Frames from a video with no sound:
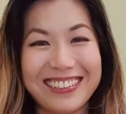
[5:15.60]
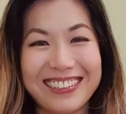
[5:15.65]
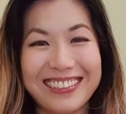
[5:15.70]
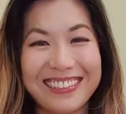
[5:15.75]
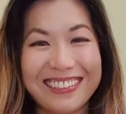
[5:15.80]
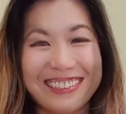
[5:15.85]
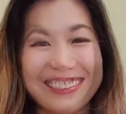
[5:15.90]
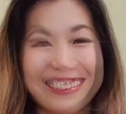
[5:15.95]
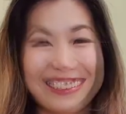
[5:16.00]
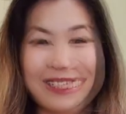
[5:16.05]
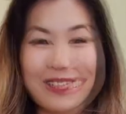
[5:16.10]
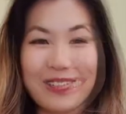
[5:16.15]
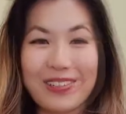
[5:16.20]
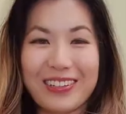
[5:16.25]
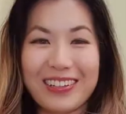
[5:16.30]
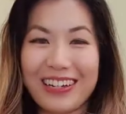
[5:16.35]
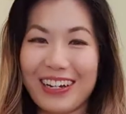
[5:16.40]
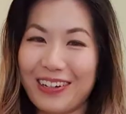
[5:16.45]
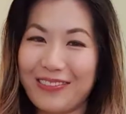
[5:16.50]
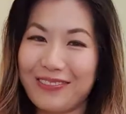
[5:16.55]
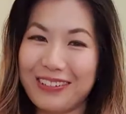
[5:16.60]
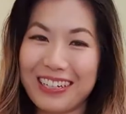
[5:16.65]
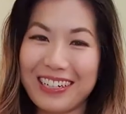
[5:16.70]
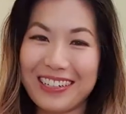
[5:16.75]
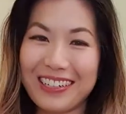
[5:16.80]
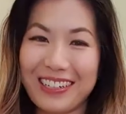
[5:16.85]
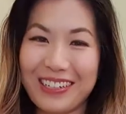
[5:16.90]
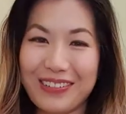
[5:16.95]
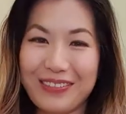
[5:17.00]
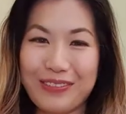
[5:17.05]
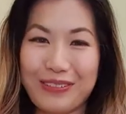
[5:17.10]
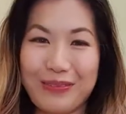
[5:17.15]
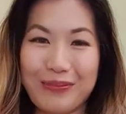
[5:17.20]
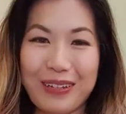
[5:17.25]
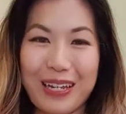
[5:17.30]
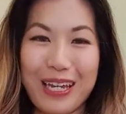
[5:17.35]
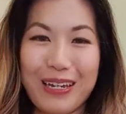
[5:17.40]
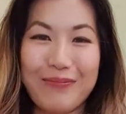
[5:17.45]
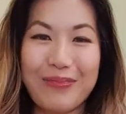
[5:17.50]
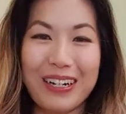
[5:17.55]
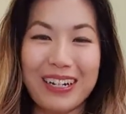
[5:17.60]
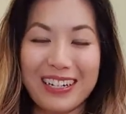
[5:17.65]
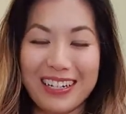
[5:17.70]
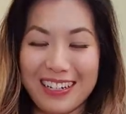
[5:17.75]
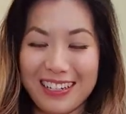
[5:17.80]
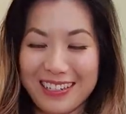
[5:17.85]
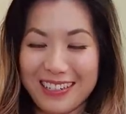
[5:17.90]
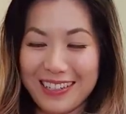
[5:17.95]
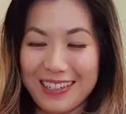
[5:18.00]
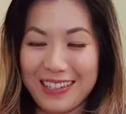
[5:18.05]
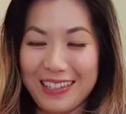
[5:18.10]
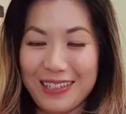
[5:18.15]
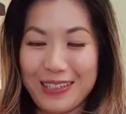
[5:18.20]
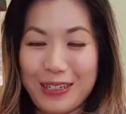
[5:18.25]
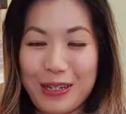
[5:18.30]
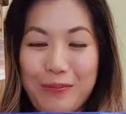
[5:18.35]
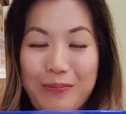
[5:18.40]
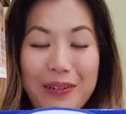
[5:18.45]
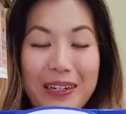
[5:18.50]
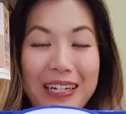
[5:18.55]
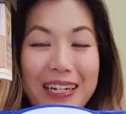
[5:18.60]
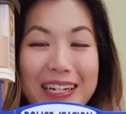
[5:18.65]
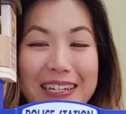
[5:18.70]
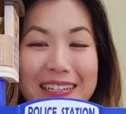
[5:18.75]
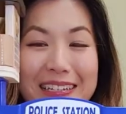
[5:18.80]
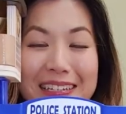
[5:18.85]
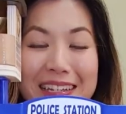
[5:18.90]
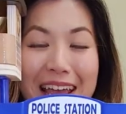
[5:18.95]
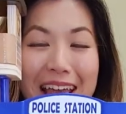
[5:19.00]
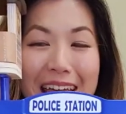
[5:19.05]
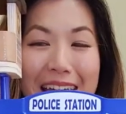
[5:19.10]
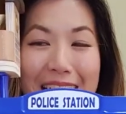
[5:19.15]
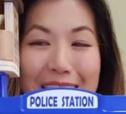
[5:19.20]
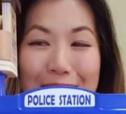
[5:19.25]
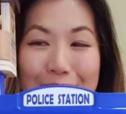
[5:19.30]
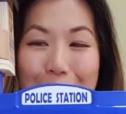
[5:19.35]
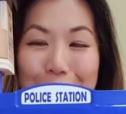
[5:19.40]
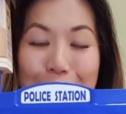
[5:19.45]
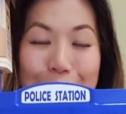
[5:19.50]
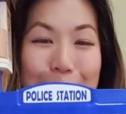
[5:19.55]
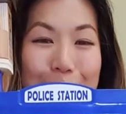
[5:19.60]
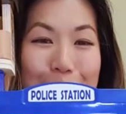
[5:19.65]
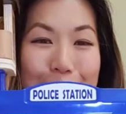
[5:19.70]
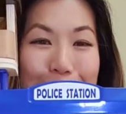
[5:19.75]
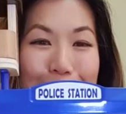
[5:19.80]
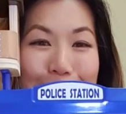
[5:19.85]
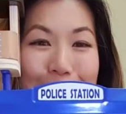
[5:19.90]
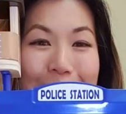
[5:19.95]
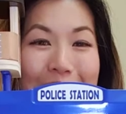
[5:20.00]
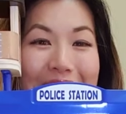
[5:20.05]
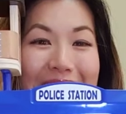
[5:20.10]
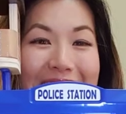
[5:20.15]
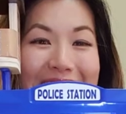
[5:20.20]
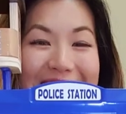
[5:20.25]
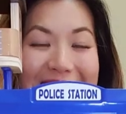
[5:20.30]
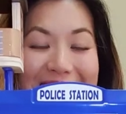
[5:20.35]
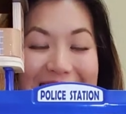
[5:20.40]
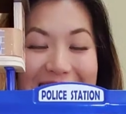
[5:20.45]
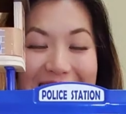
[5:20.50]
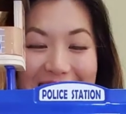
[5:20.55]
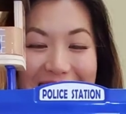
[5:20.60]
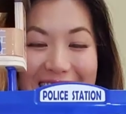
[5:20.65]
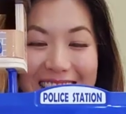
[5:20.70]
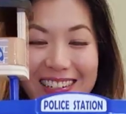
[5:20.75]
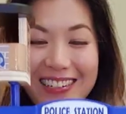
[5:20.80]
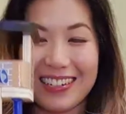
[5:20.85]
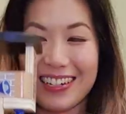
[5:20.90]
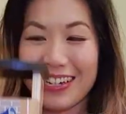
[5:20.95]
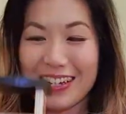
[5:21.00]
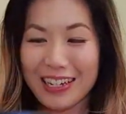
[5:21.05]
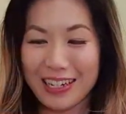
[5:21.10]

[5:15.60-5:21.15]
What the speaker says: The next toy that I really love from Kmart is this police and criminal set.